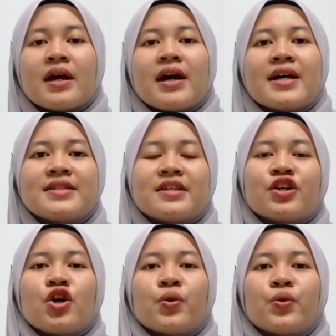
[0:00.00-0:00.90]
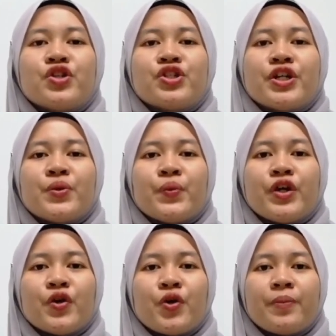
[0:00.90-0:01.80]
As a conclusion, we
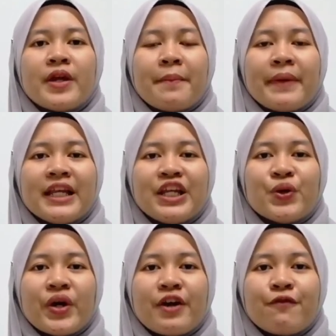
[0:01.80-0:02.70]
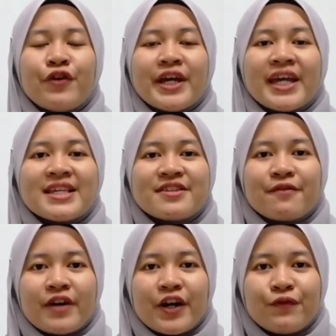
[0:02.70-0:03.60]
hope that Malindo Airway can
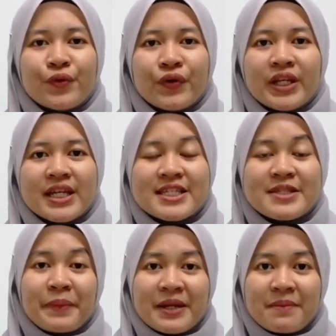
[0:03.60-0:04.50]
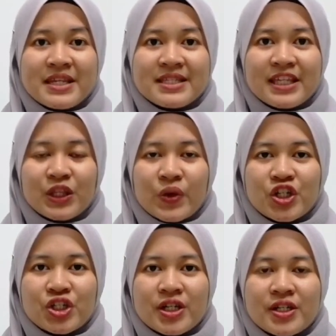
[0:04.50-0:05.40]
survive during this pandemic
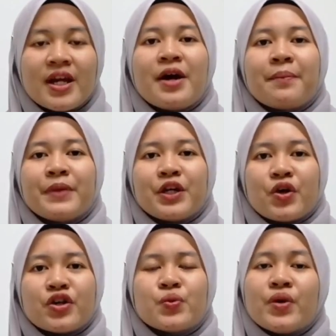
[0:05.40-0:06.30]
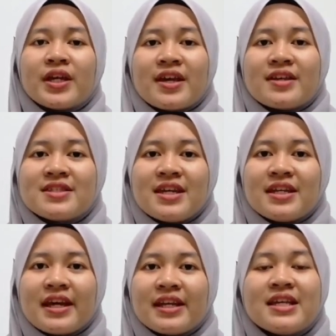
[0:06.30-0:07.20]
situation because we can see
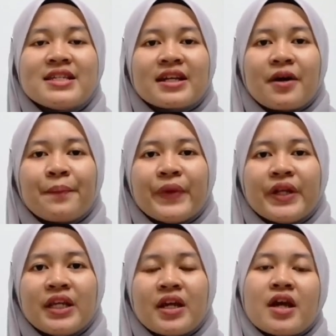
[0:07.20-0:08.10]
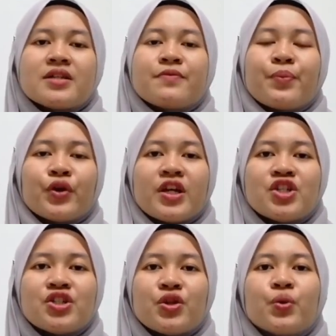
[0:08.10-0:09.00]
that this company has
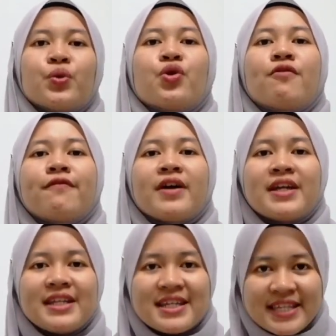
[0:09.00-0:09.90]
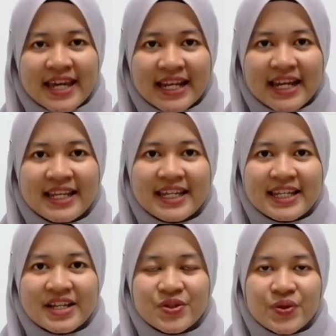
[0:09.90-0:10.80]
potential to go far in this airline
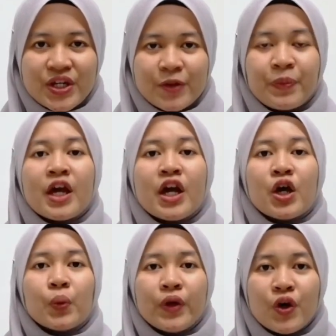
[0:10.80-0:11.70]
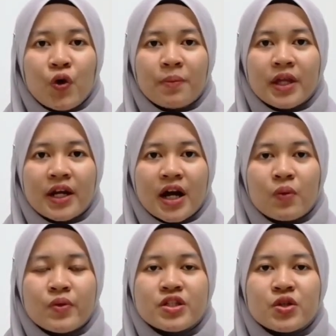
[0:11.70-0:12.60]
industry. We hope that
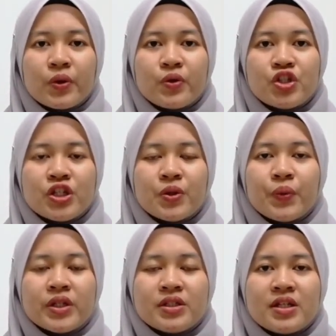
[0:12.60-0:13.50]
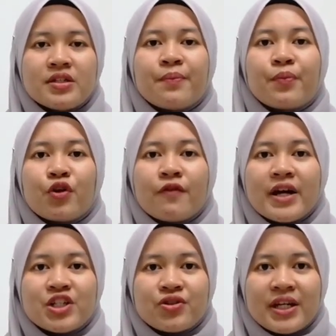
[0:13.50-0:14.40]
our solution, which is provide
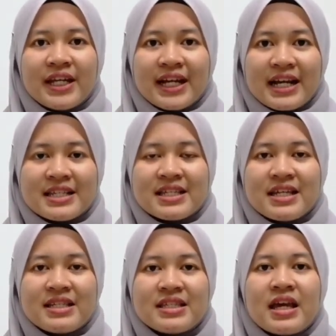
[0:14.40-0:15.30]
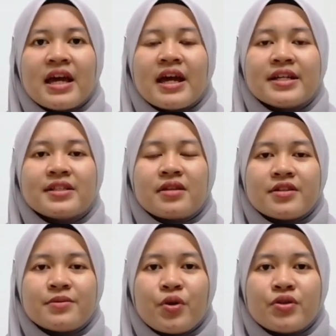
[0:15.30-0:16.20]
training classes and
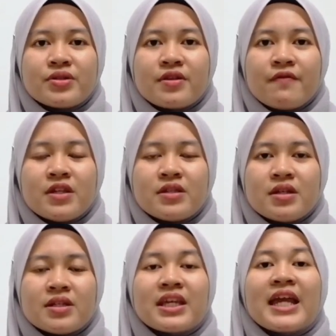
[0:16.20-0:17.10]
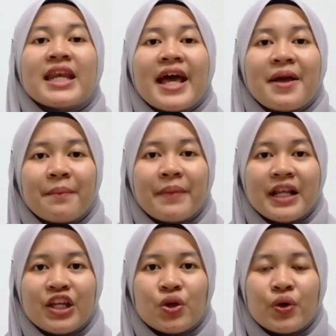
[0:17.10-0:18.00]
transport services, can help
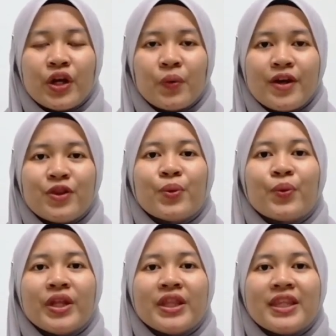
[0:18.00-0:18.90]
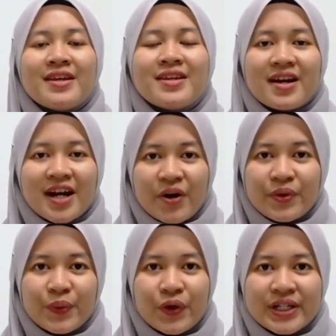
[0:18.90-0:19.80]
Malindo Airway to retain their
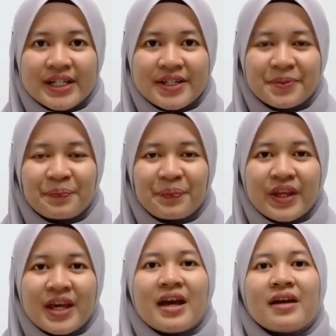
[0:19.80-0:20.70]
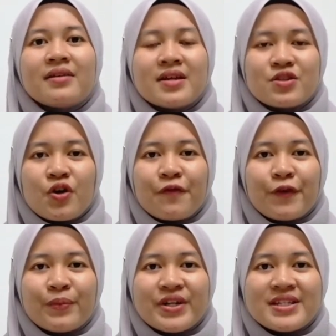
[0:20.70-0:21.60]
current worker. That's all
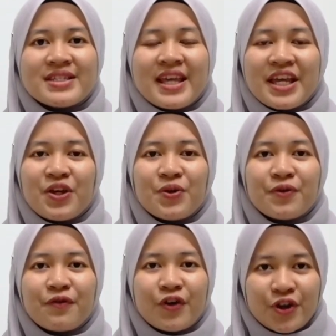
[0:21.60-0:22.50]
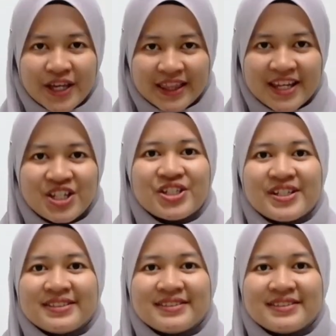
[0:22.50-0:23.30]
from us. Thank you for your attention.